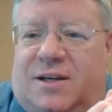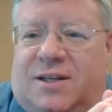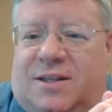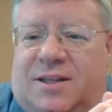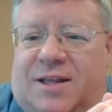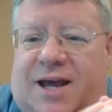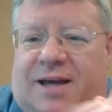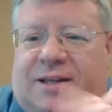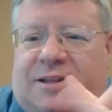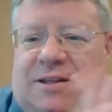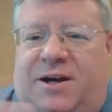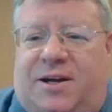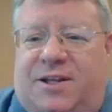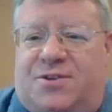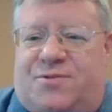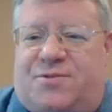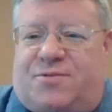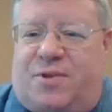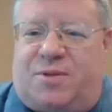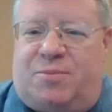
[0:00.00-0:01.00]

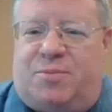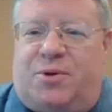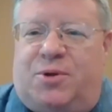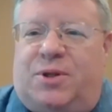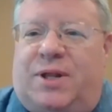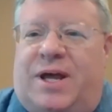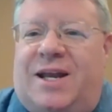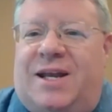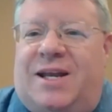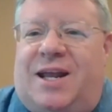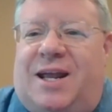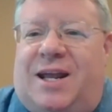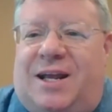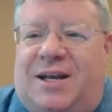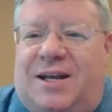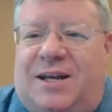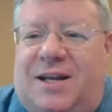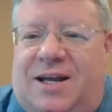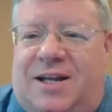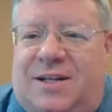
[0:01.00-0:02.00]
headlines for the moon
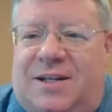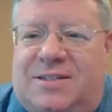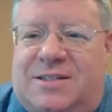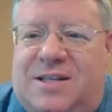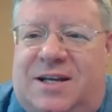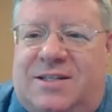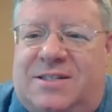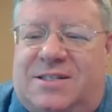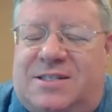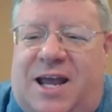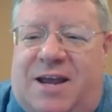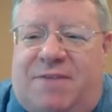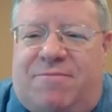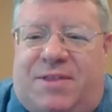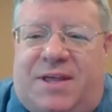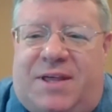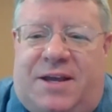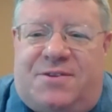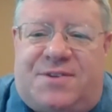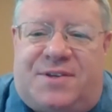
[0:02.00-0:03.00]
landing and
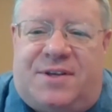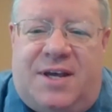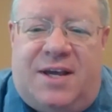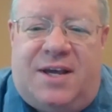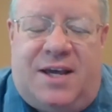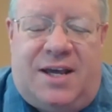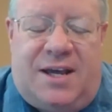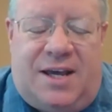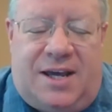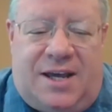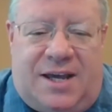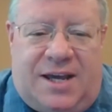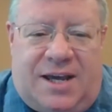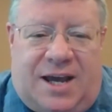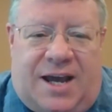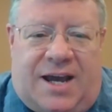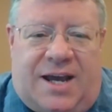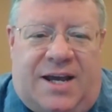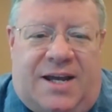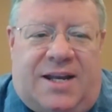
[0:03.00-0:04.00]
saved these.
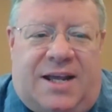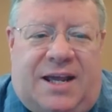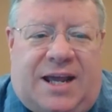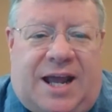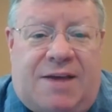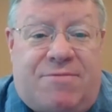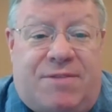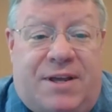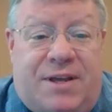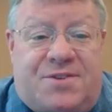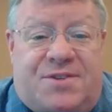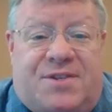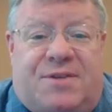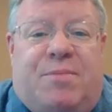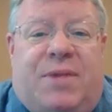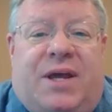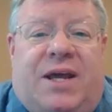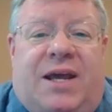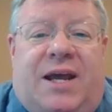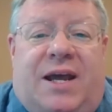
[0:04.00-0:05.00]
And he gave these to
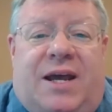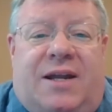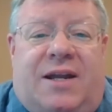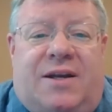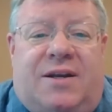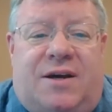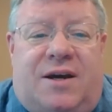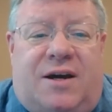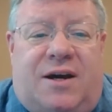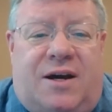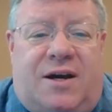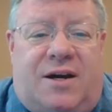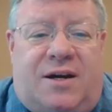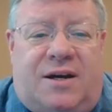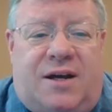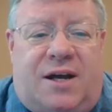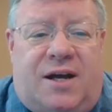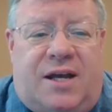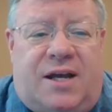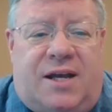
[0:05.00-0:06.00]
me, and
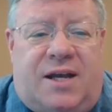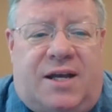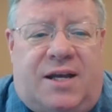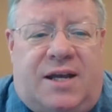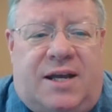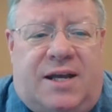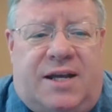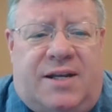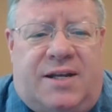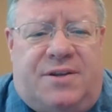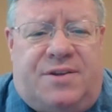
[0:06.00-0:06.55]
I